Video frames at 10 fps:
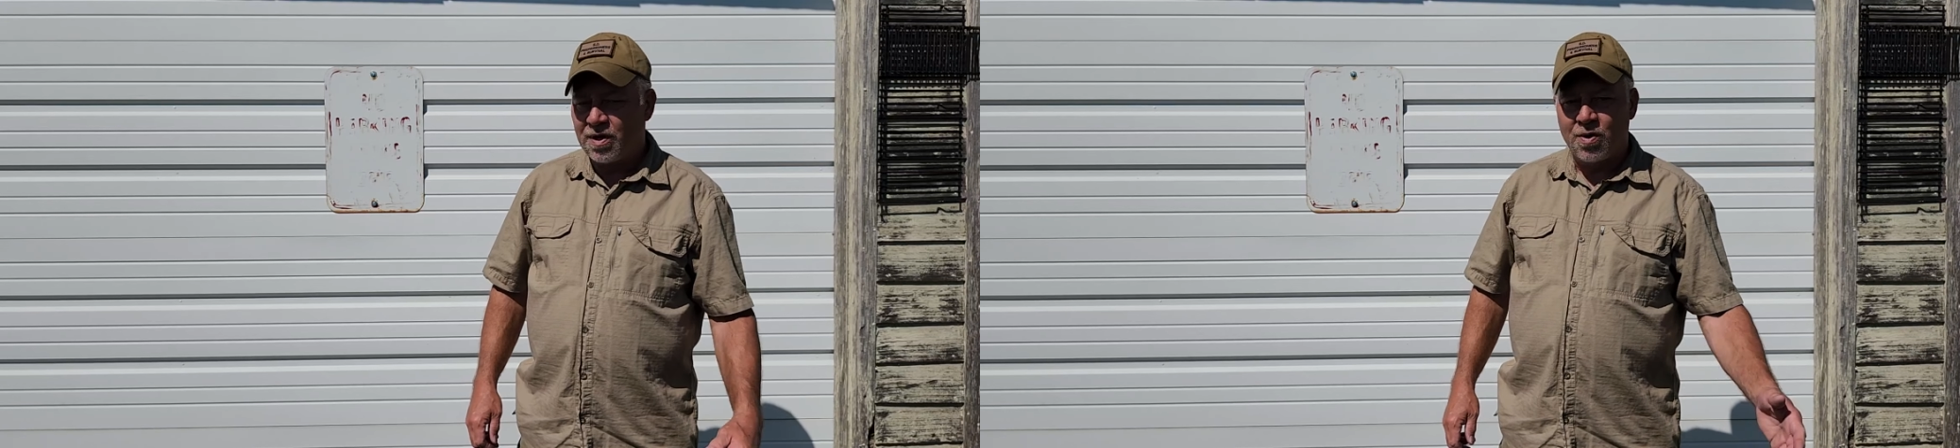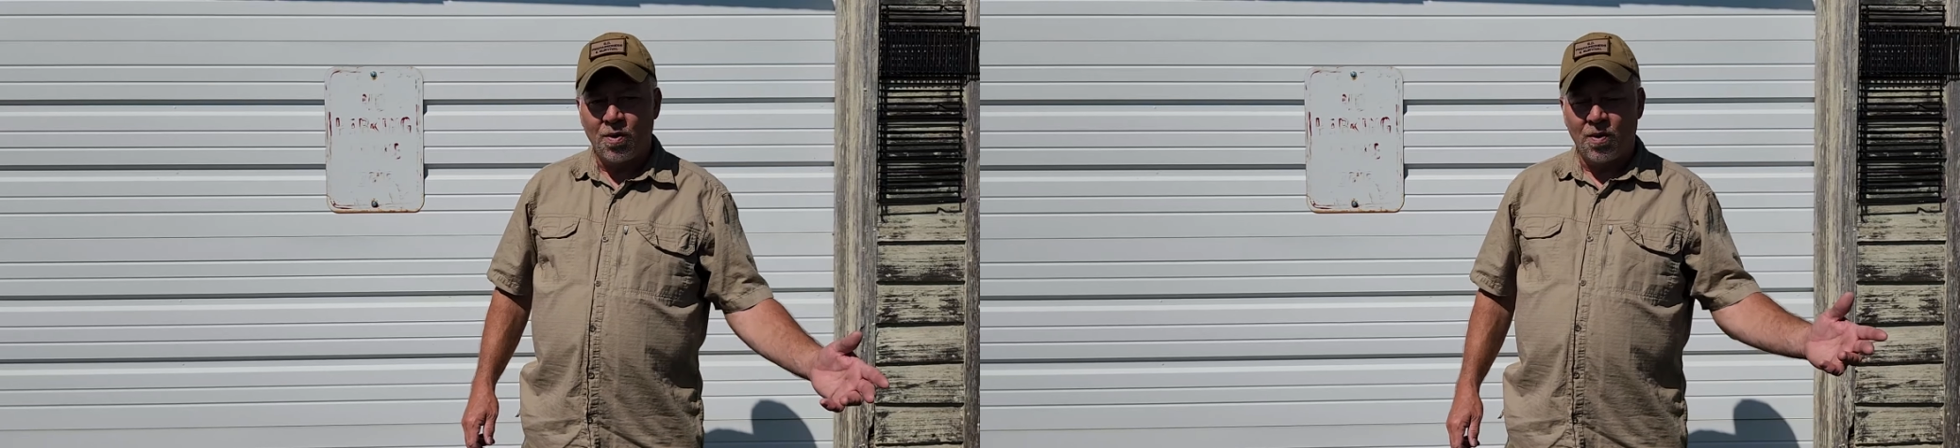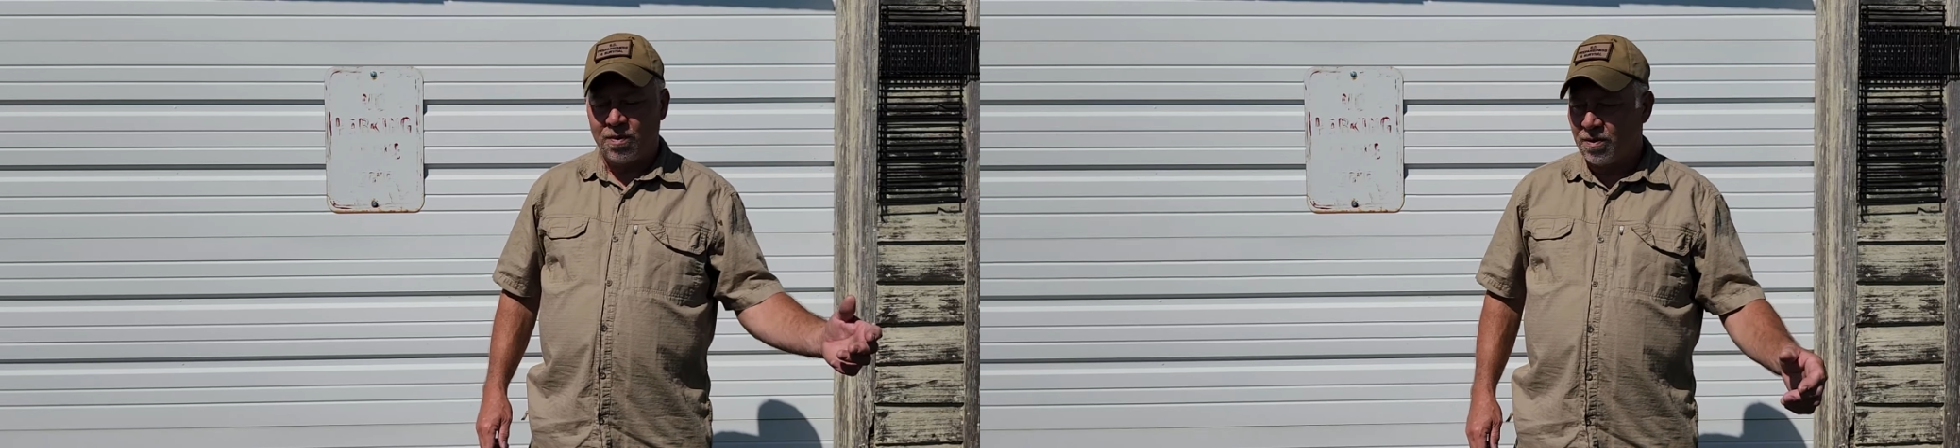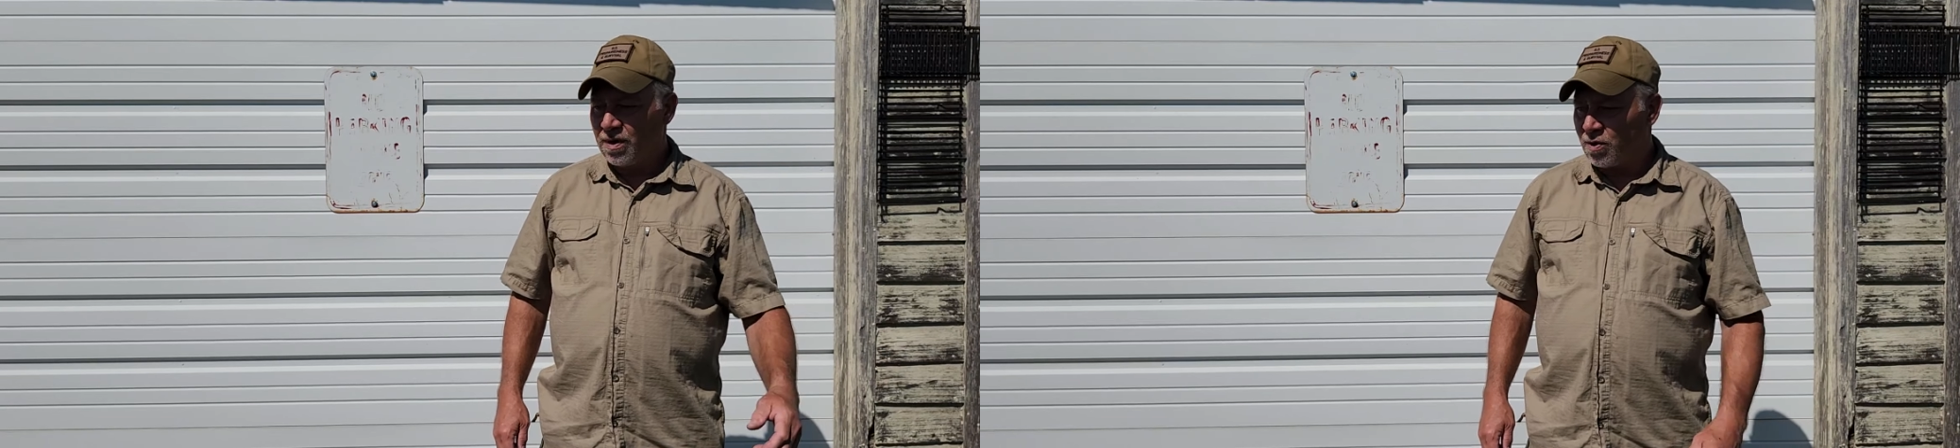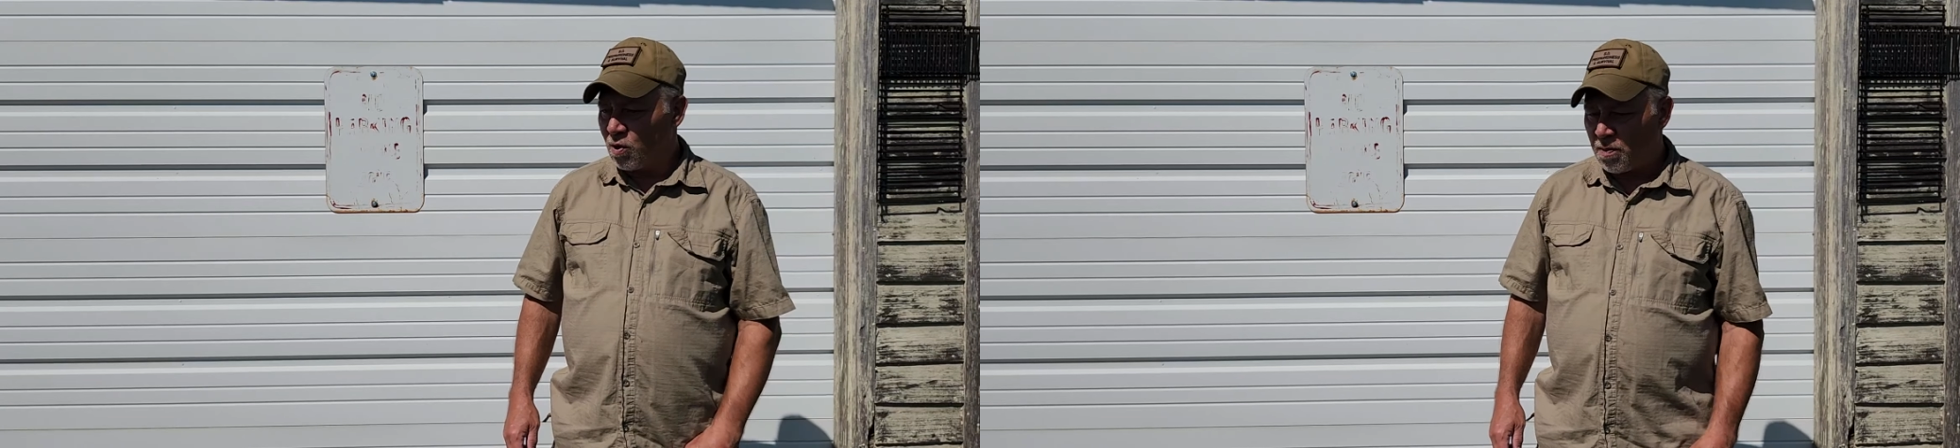
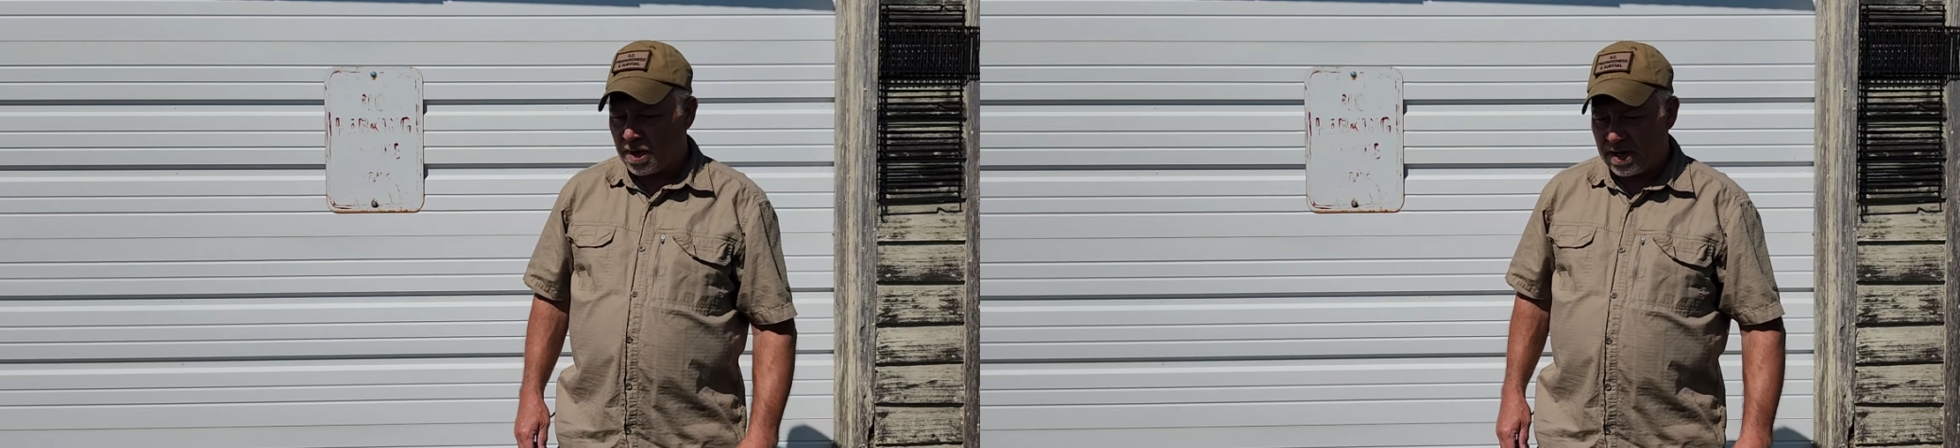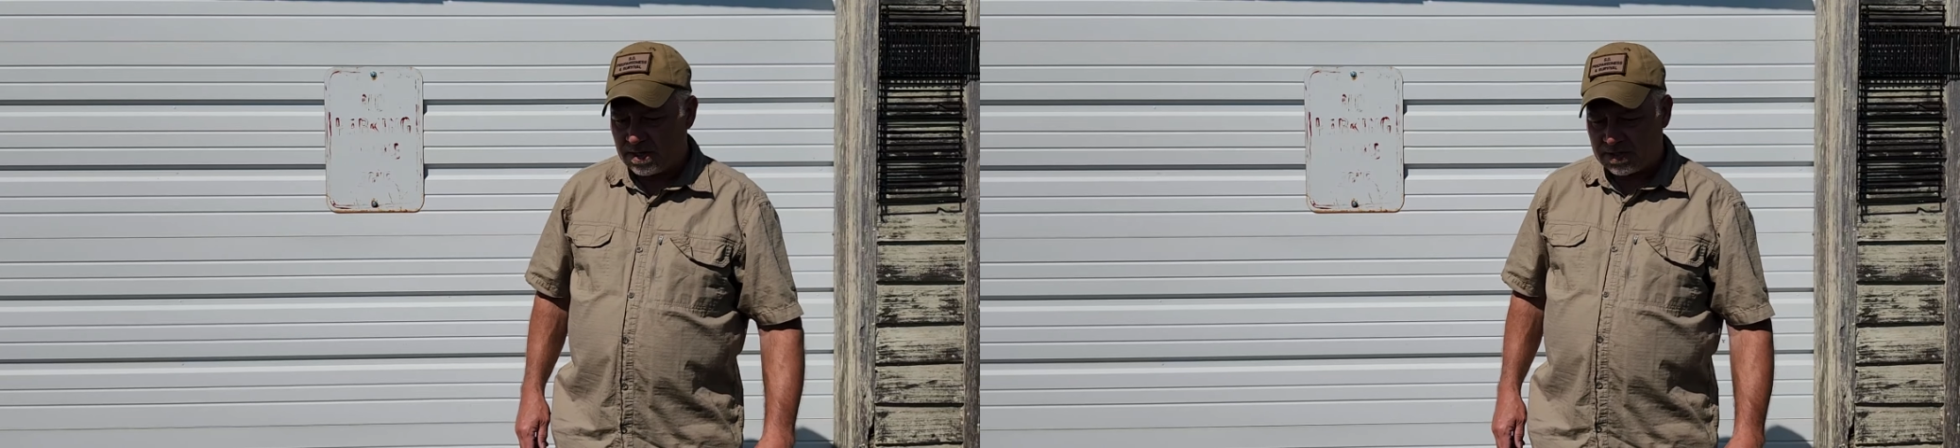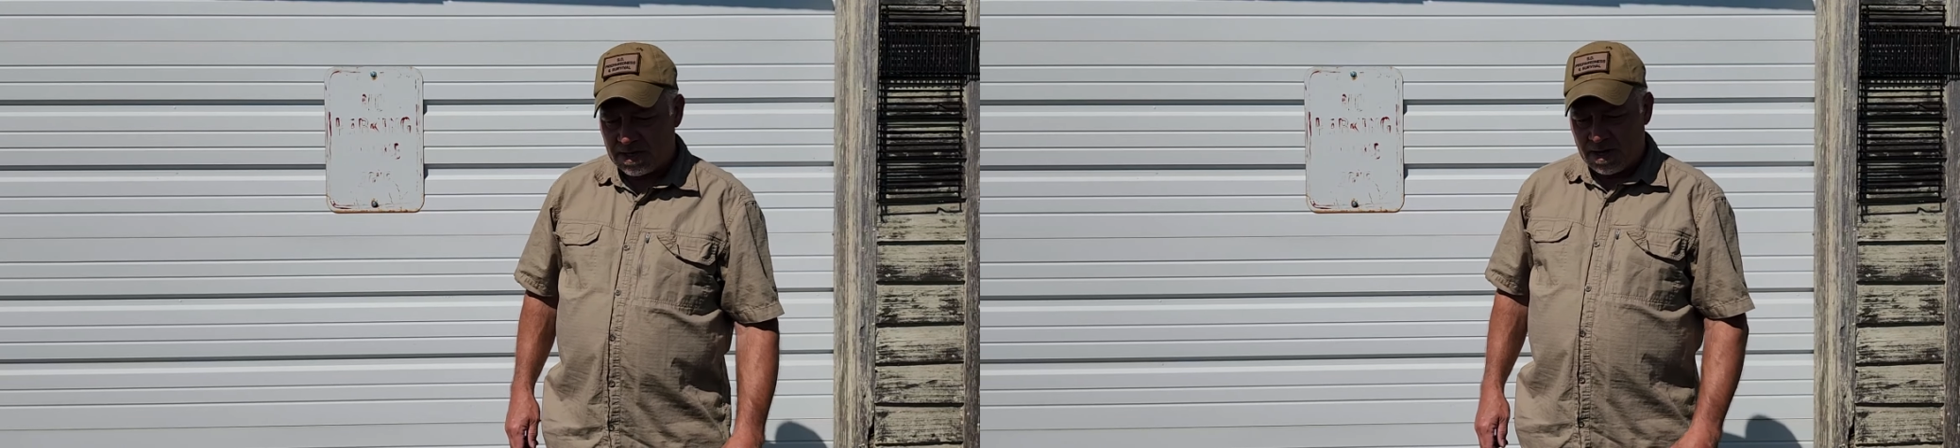cool place.